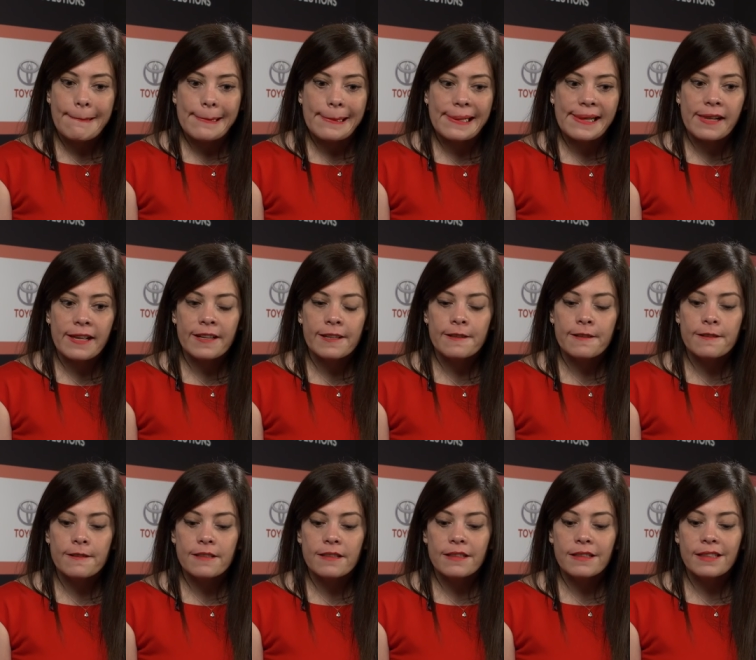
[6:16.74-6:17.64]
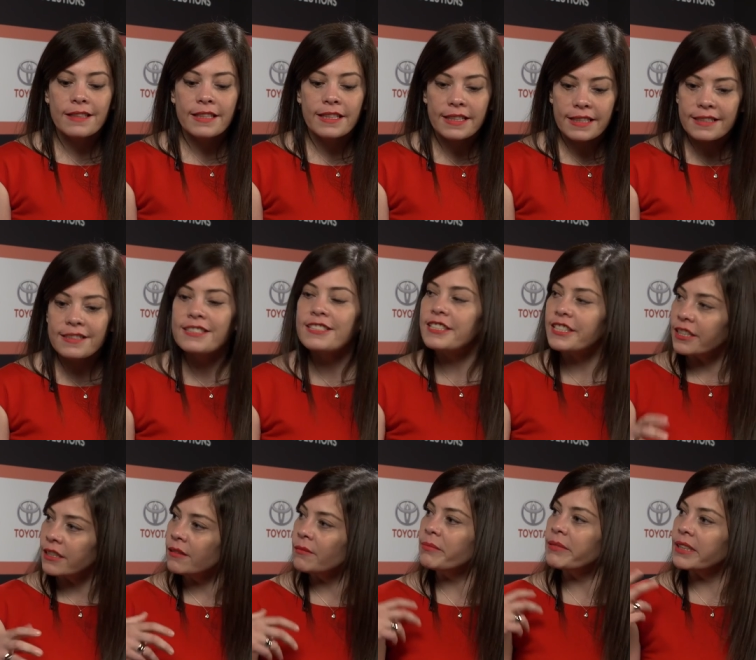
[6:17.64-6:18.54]
and he
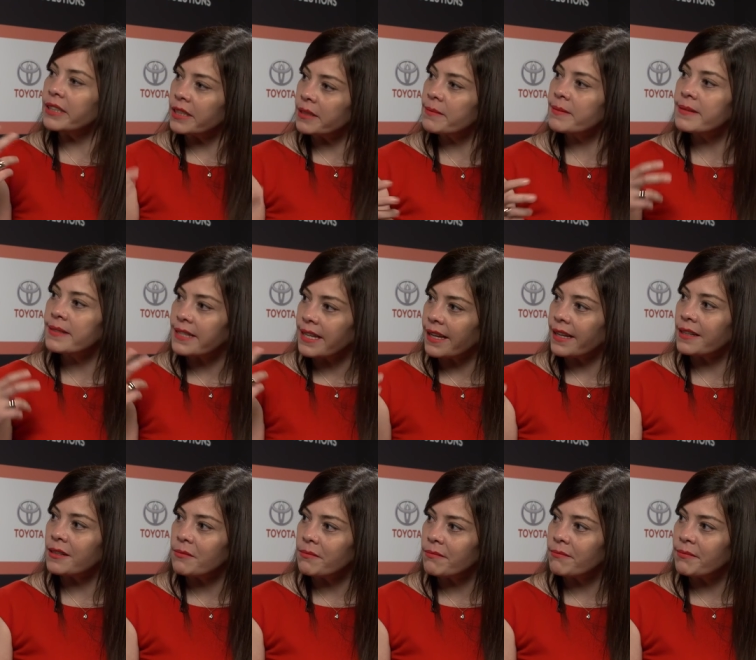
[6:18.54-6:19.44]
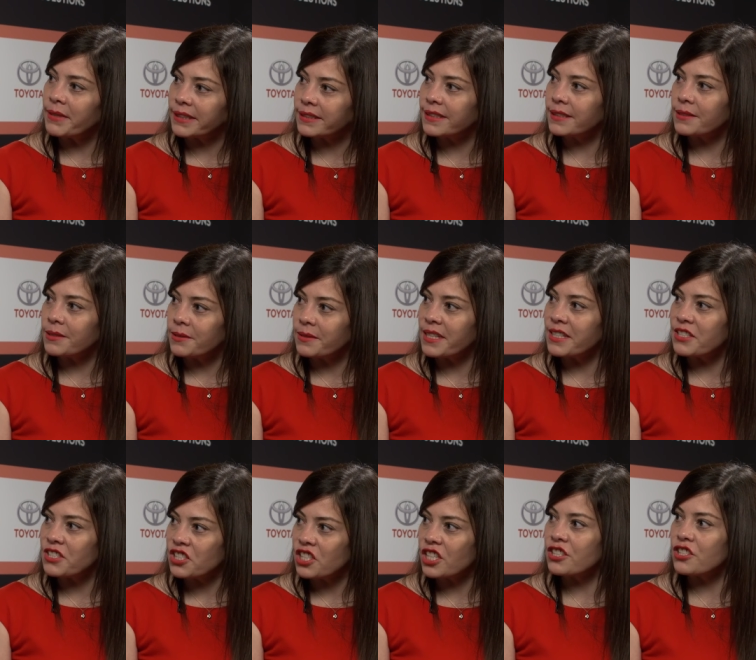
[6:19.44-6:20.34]
still believes that Mexico
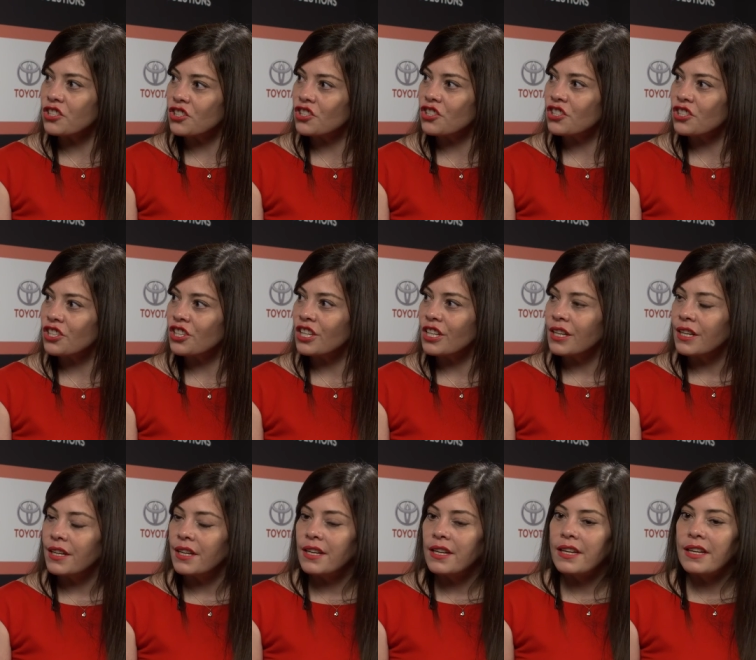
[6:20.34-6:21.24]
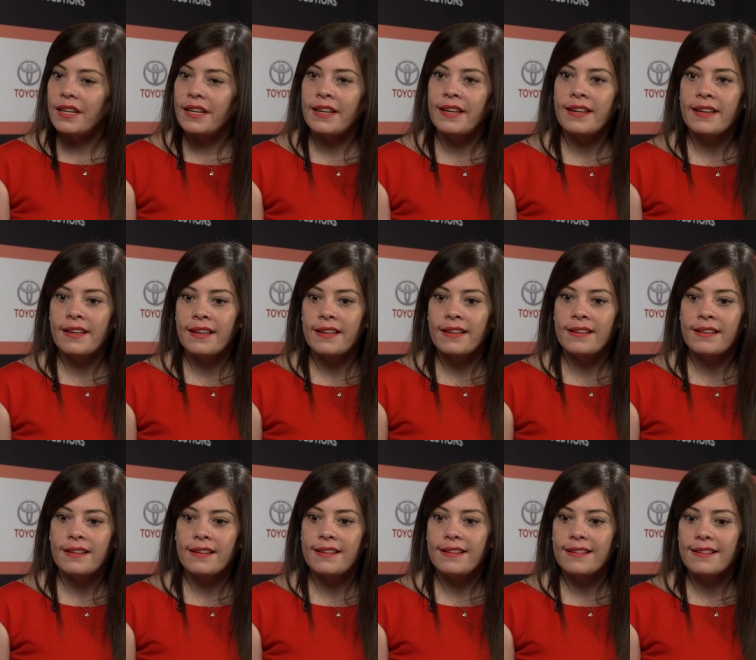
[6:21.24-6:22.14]
can change.
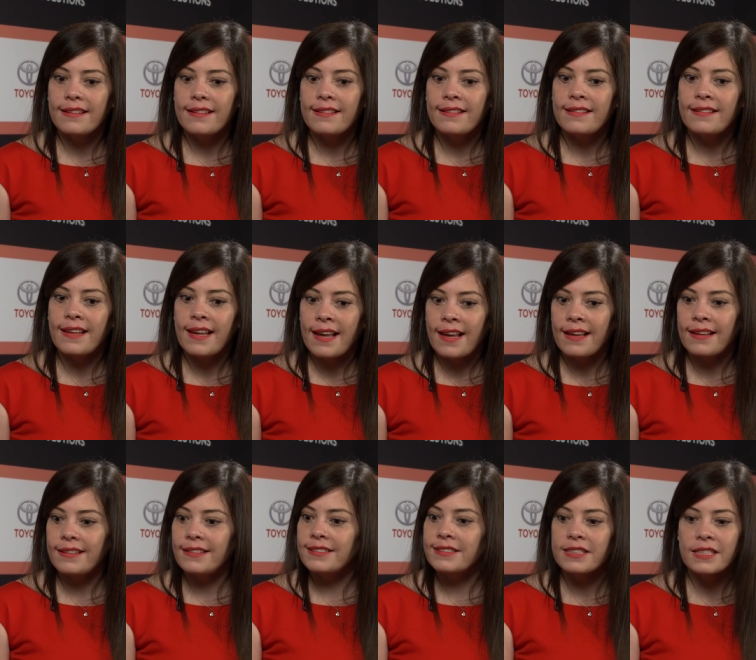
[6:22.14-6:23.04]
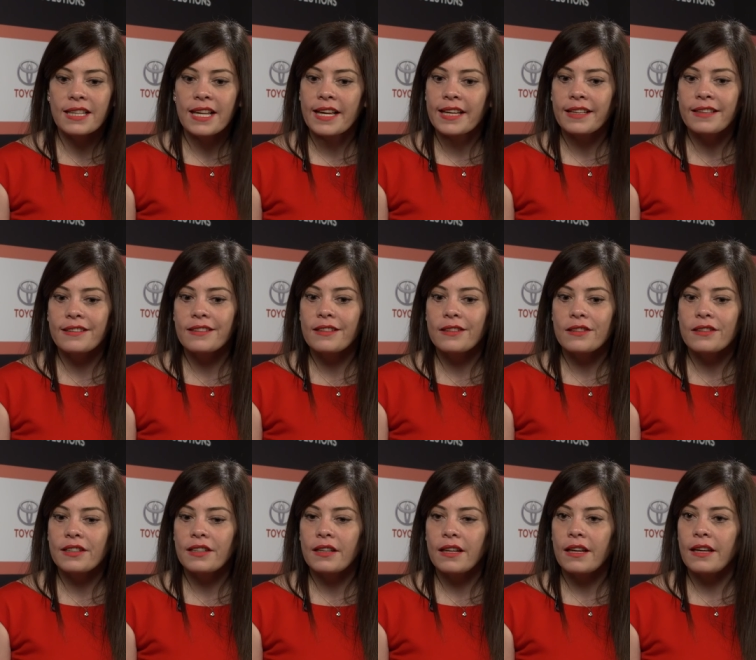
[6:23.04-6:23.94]
And that, it's like,
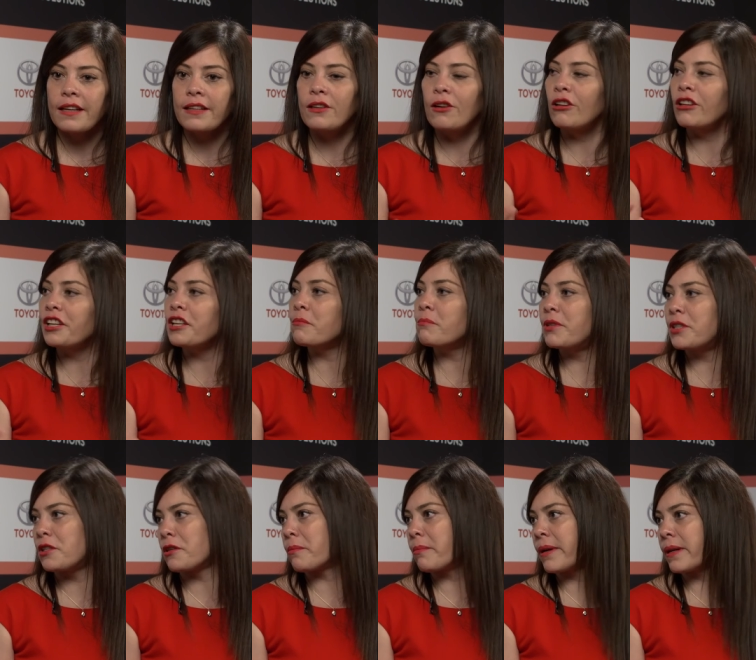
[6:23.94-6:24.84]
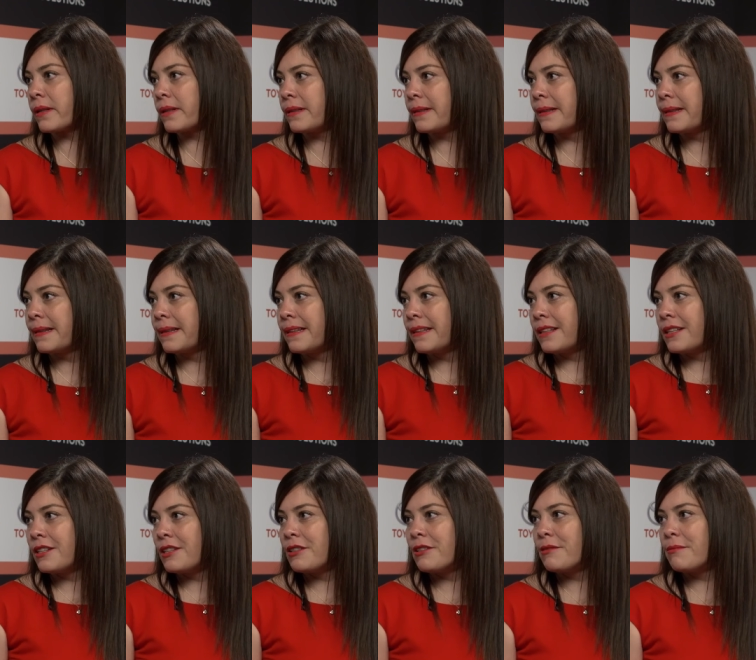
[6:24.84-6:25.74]
I call him Peter Pan,
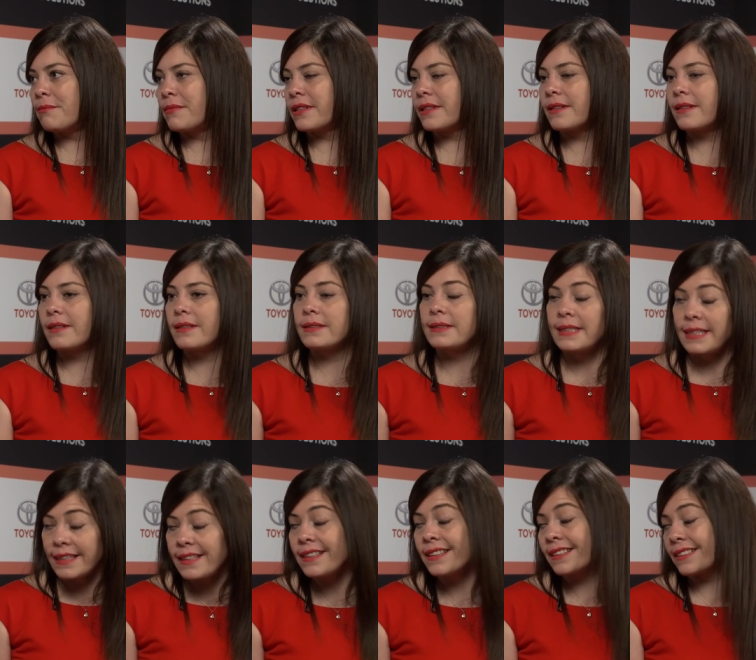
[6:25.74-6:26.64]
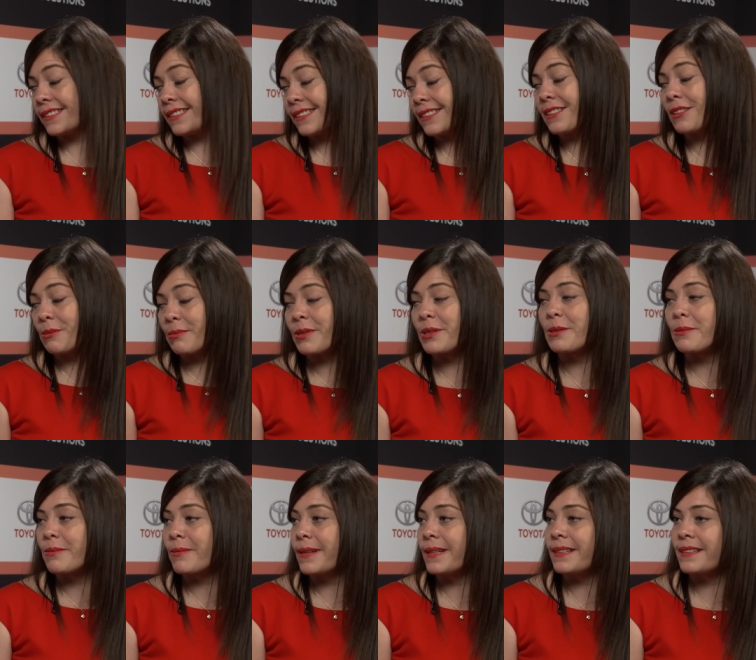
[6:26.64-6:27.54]
because he is a Peter
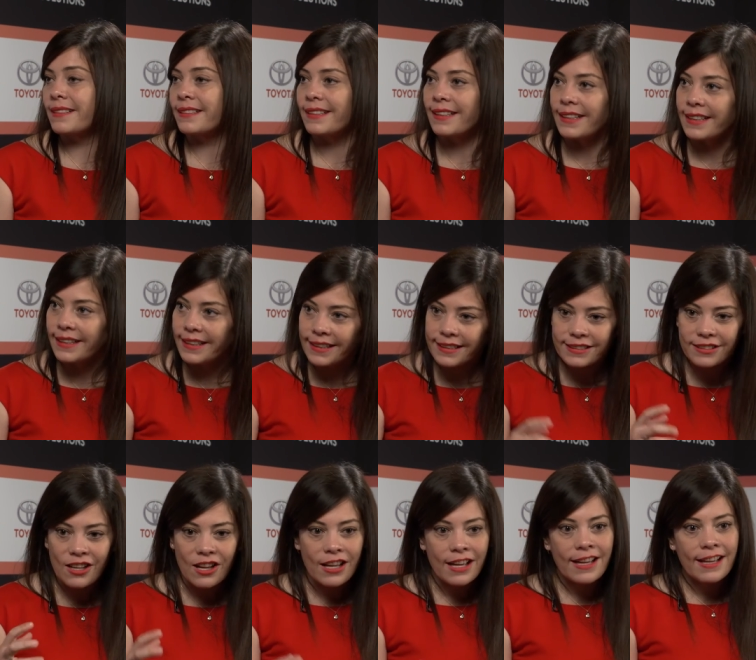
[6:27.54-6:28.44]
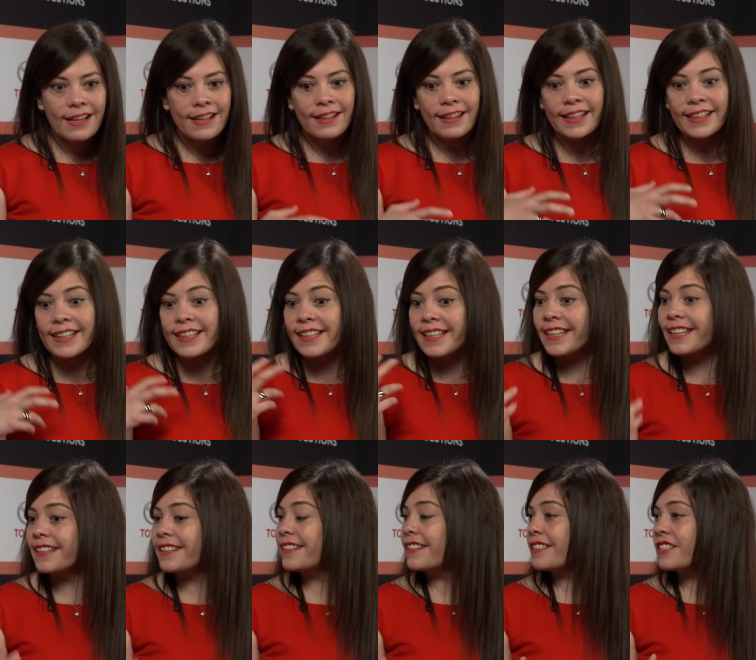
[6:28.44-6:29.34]
Pan. Like, he's like a
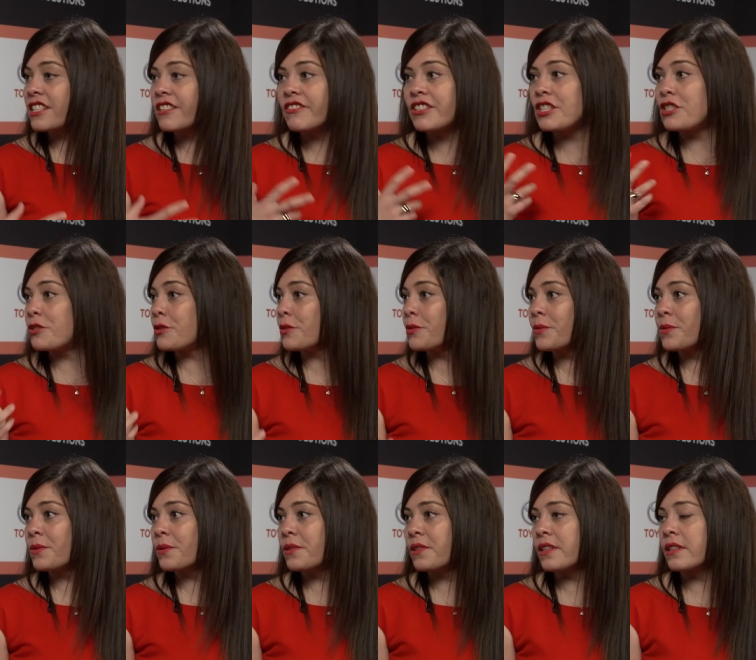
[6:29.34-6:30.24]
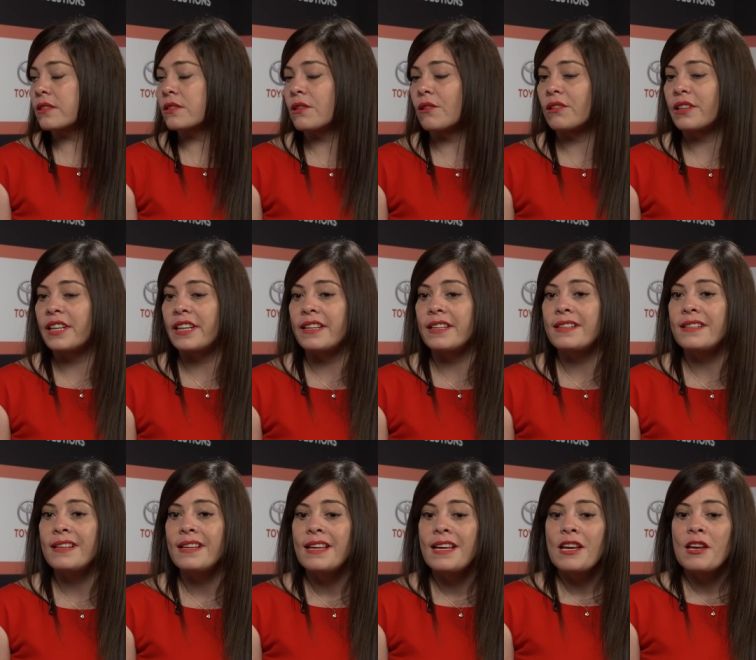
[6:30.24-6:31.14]
kid, 72-year-old kid.
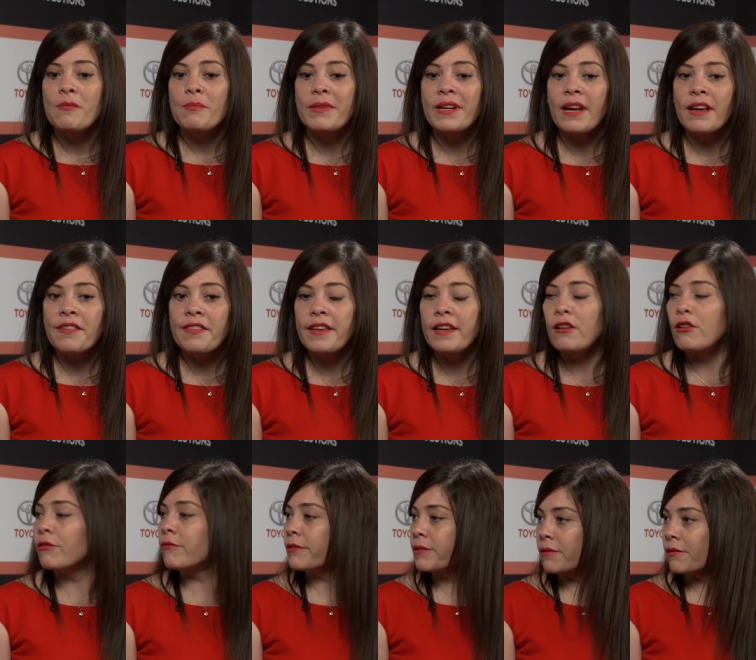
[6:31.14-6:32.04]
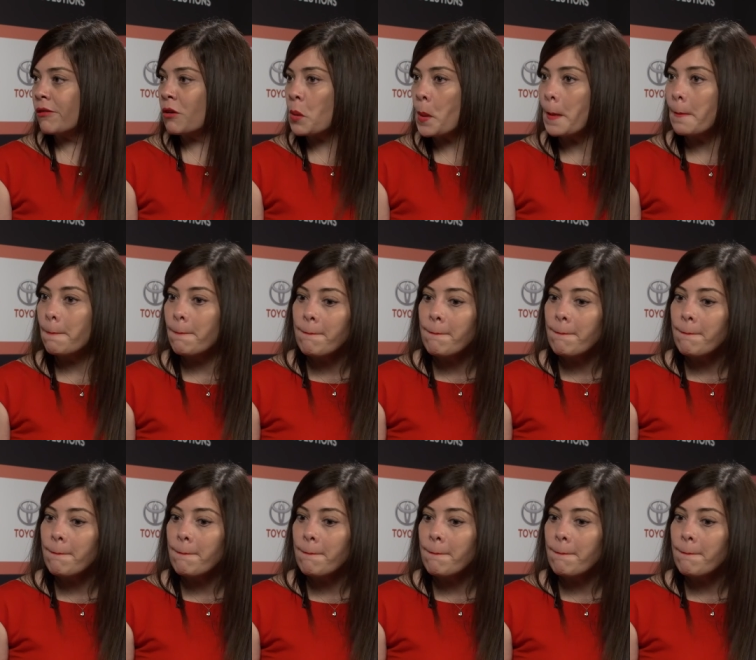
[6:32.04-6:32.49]
But I think overall,